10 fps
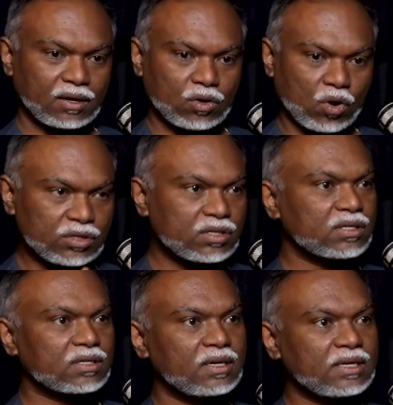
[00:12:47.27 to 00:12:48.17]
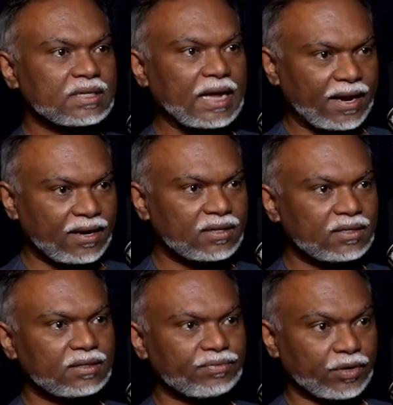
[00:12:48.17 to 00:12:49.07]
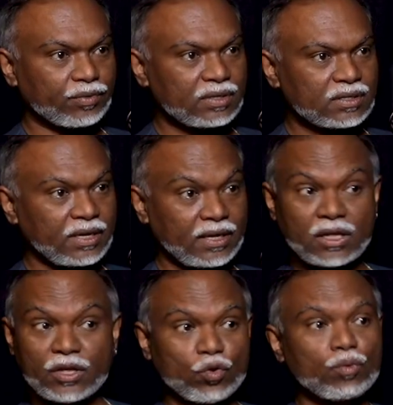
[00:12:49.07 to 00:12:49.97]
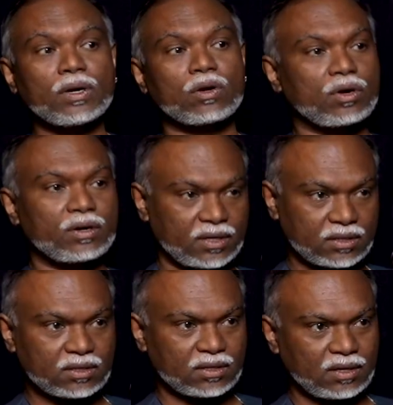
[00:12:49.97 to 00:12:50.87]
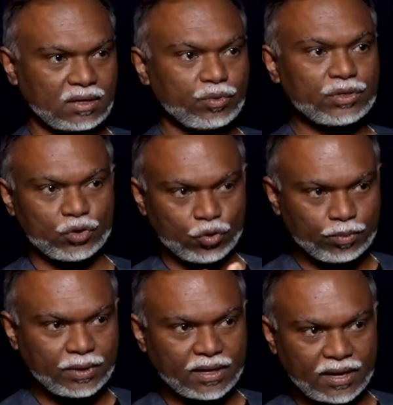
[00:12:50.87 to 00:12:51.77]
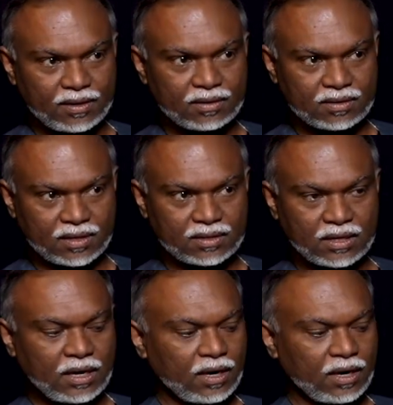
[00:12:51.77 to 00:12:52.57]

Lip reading: consciousness, energy, frequency in the human context, which human can sense.